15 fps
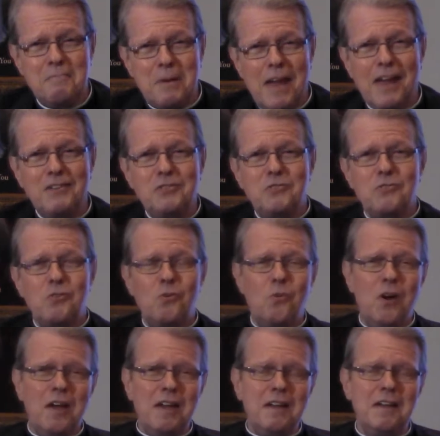pastor
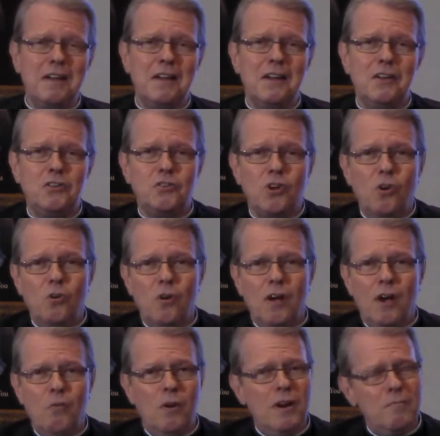away. So
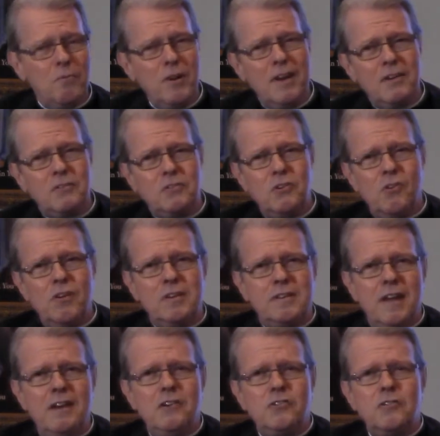I want to bring it to your
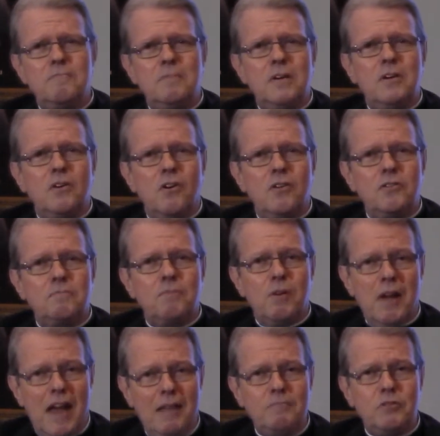attention because
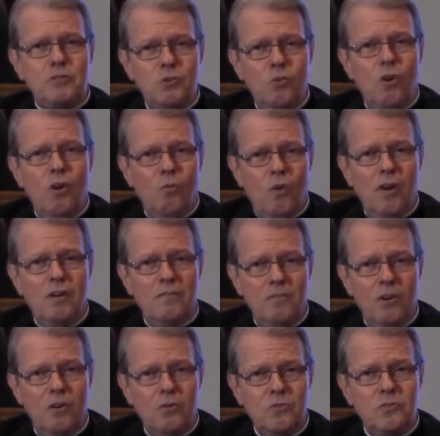perhaps you are one of
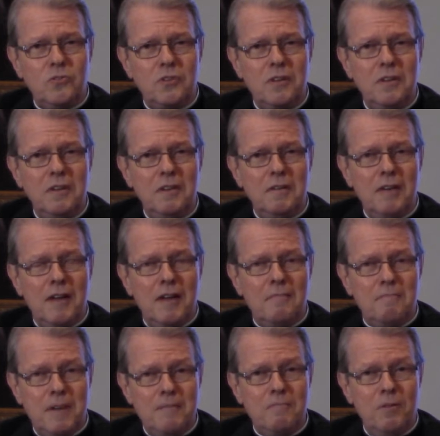those
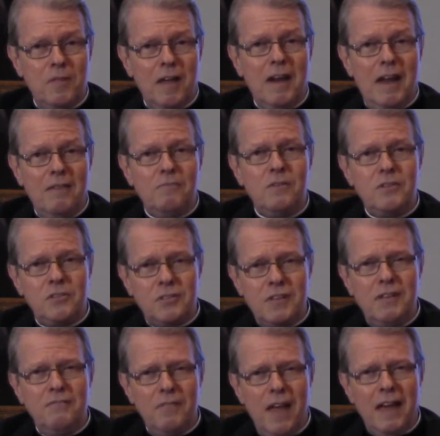people that have
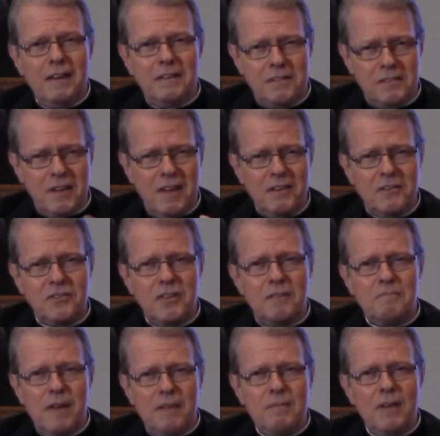received that sense
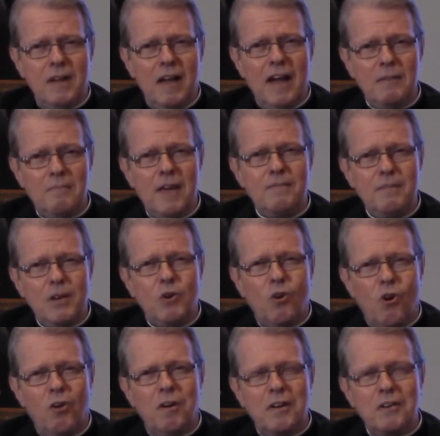that maybe God may be
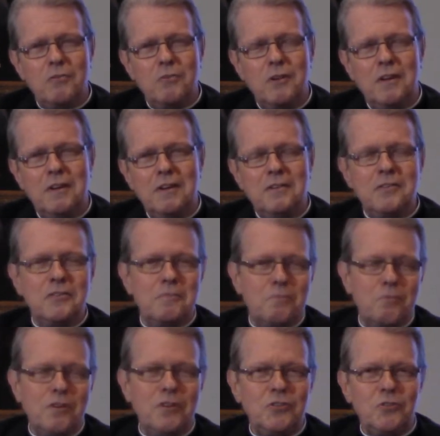calling you to the
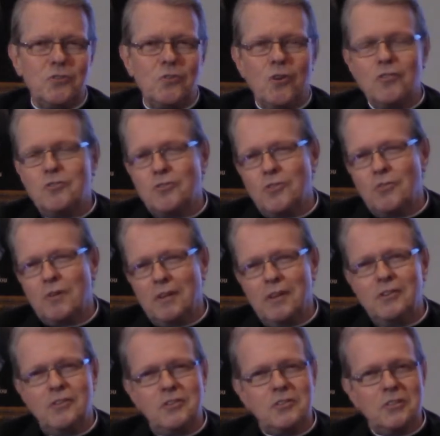priesthood or to the
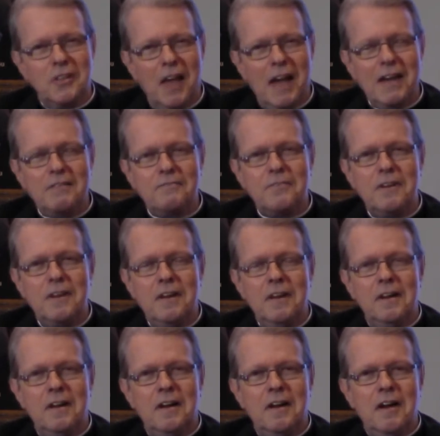religious life.
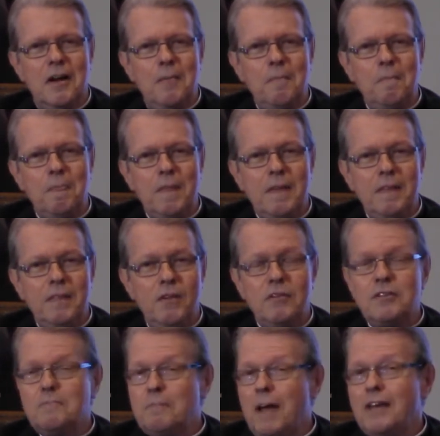There
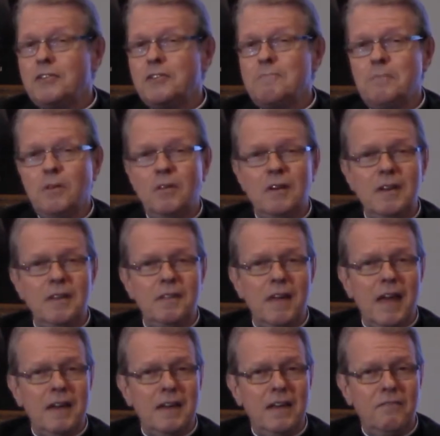is a possibility
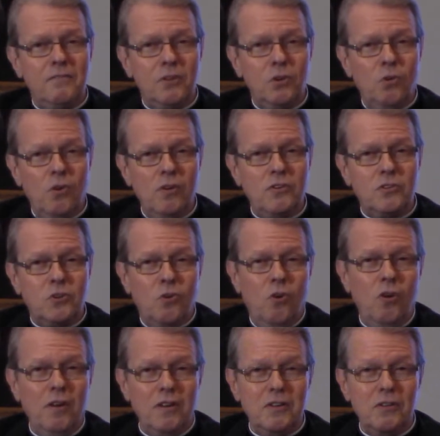that if the Lord is
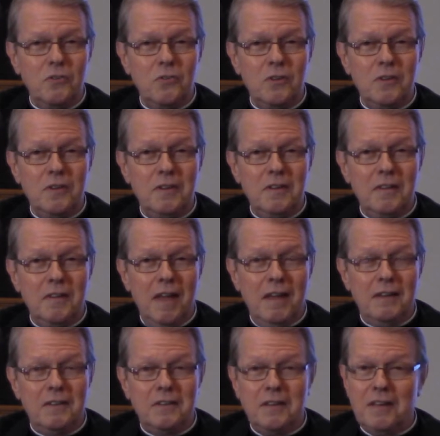calling you,
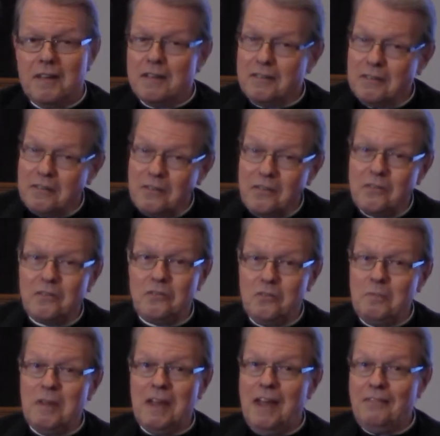that
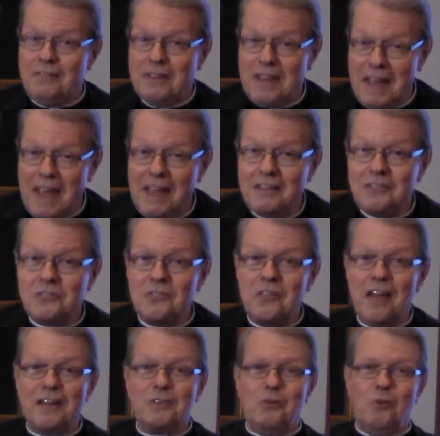you may have to answer
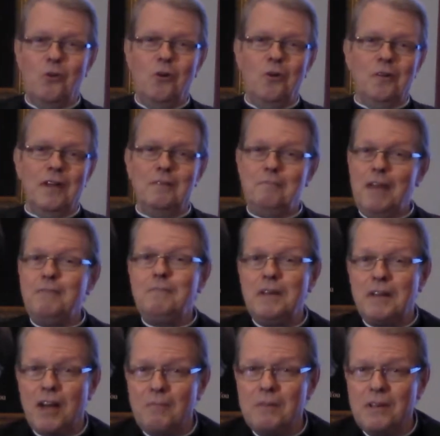that call. It may be
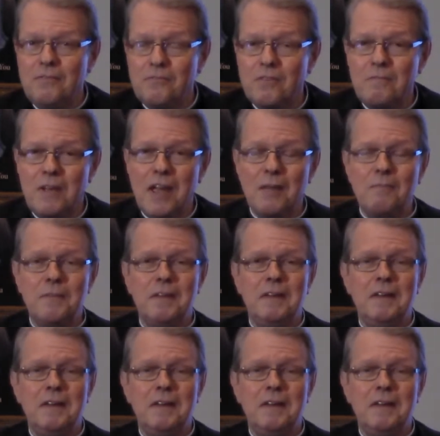coming from Him.